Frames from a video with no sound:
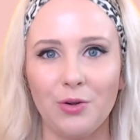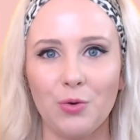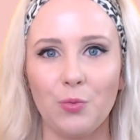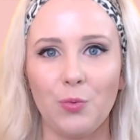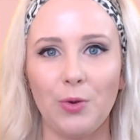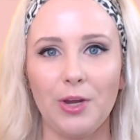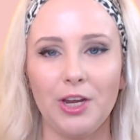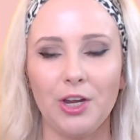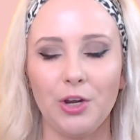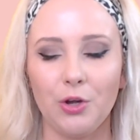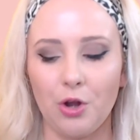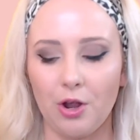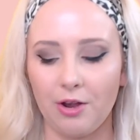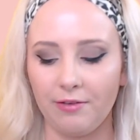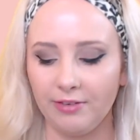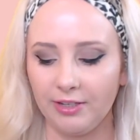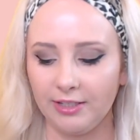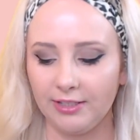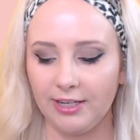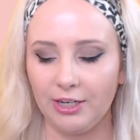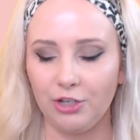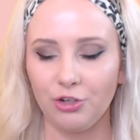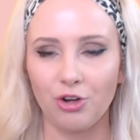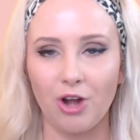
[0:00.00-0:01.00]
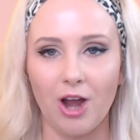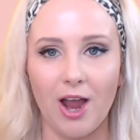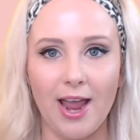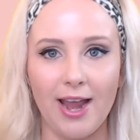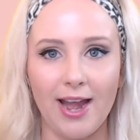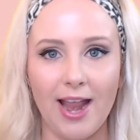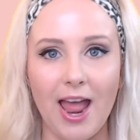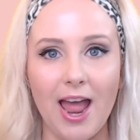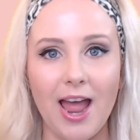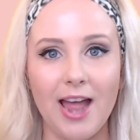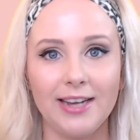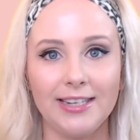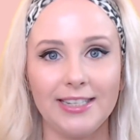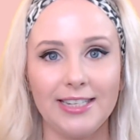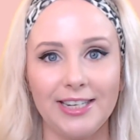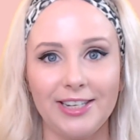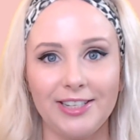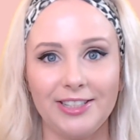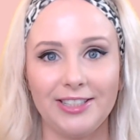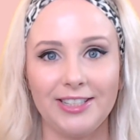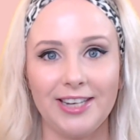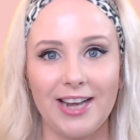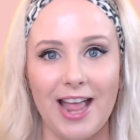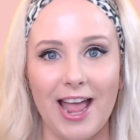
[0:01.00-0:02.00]
we can obviously try it out and
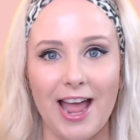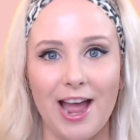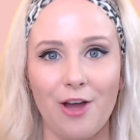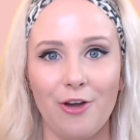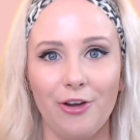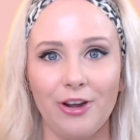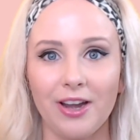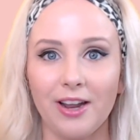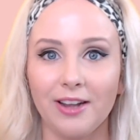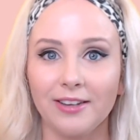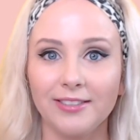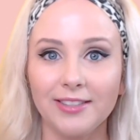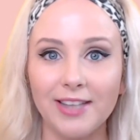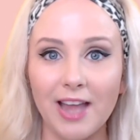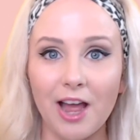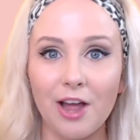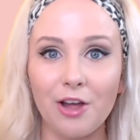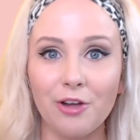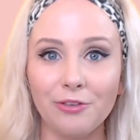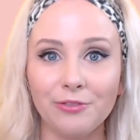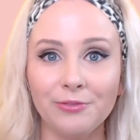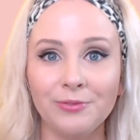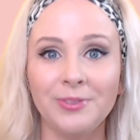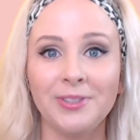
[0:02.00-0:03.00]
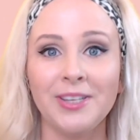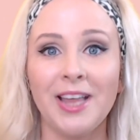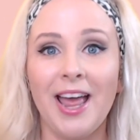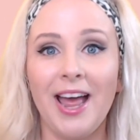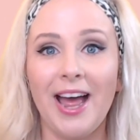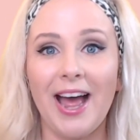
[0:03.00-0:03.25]
test it out on ourselves,